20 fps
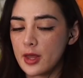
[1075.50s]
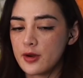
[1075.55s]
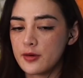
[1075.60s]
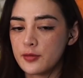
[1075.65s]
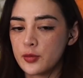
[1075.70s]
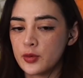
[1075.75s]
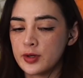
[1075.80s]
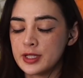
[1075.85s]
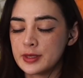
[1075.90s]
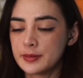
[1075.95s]
of
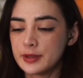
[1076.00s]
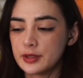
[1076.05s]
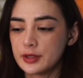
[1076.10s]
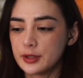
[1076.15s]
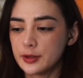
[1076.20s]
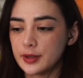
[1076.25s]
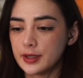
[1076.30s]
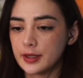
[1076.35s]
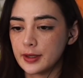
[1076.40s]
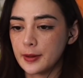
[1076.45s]
what he's been
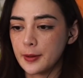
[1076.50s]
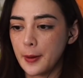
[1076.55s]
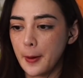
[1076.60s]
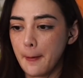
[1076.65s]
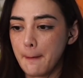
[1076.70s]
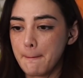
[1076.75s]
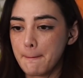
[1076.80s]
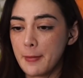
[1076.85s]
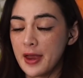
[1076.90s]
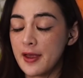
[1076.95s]
doing
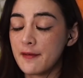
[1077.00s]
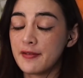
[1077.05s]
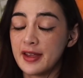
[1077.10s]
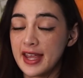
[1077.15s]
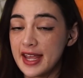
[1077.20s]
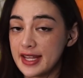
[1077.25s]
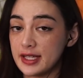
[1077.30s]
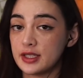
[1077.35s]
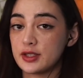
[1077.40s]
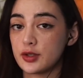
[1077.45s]
if
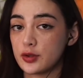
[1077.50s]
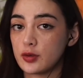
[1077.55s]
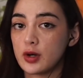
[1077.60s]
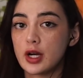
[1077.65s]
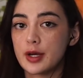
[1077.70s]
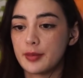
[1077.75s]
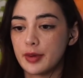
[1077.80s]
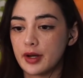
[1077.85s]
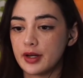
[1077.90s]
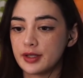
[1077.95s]
it is the
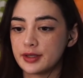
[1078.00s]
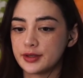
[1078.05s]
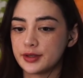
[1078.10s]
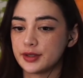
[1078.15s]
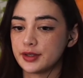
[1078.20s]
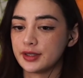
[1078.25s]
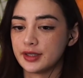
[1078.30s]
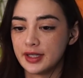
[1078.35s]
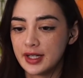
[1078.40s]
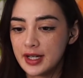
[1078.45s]
right
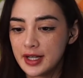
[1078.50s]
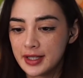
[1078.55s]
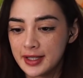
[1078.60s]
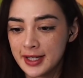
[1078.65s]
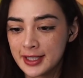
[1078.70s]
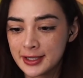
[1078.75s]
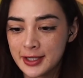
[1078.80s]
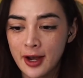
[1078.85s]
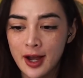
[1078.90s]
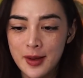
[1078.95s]
person.
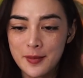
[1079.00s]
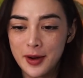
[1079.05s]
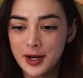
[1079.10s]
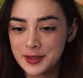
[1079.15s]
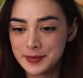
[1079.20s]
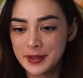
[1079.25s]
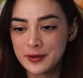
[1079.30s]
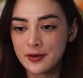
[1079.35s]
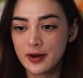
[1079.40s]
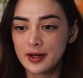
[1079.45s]
This guy
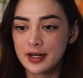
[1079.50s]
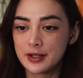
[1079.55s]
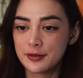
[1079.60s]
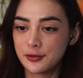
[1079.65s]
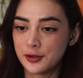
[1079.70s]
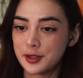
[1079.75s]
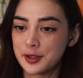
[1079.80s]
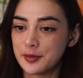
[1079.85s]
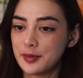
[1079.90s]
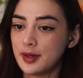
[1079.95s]
might be running
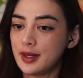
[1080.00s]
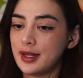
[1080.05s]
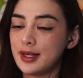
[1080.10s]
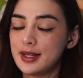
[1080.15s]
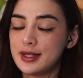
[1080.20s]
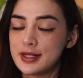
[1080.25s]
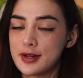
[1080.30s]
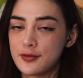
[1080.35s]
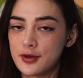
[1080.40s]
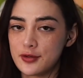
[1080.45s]
for a
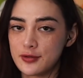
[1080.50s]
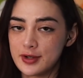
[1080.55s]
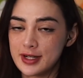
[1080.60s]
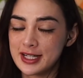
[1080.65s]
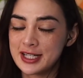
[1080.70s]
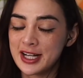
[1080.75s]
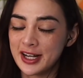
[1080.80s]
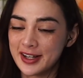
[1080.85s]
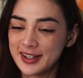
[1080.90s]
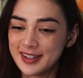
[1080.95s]
completely different
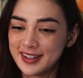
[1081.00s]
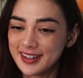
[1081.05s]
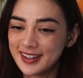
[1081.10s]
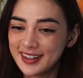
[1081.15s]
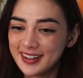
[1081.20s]
reason,